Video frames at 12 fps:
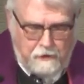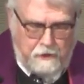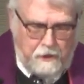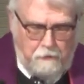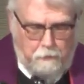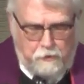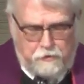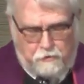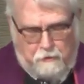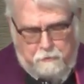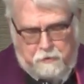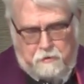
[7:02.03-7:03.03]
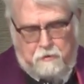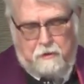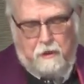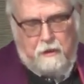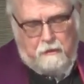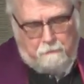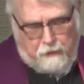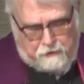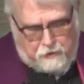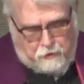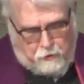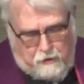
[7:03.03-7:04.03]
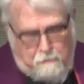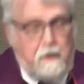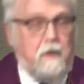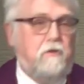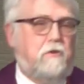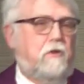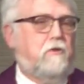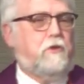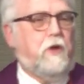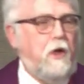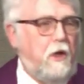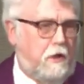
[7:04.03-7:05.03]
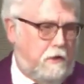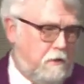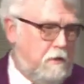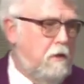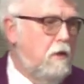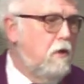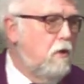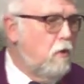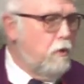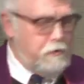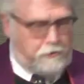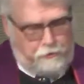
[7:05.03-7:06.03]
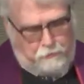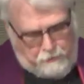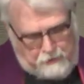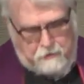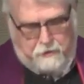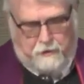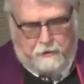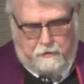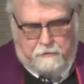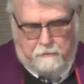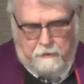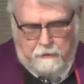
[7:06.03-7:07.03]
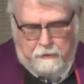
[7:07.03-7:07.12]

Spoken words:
In the Hebrew scriptures, metanoia means to turn or to return.